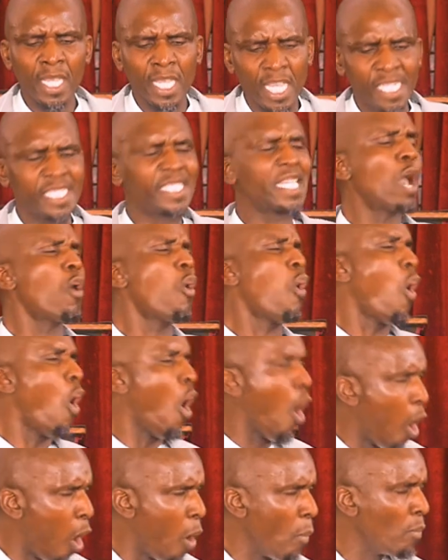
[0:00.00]
is a
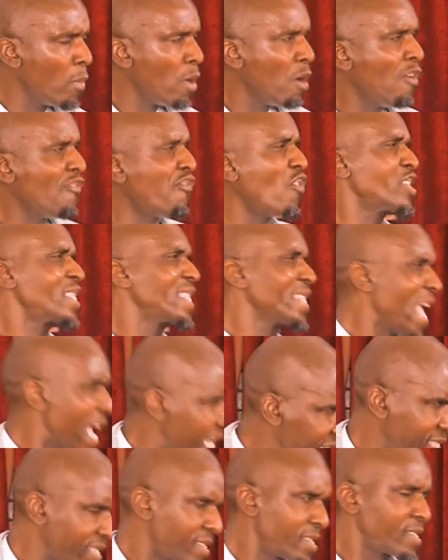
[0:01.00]
home for
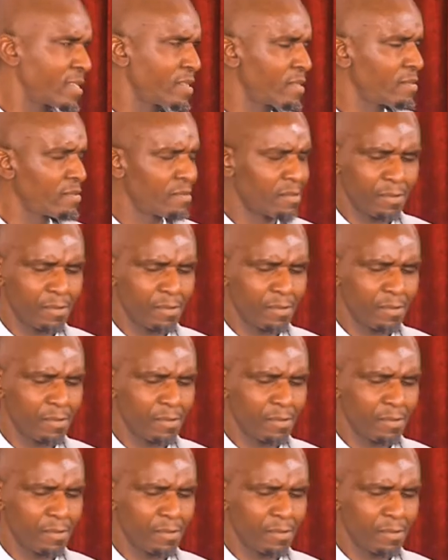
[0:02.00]
snakes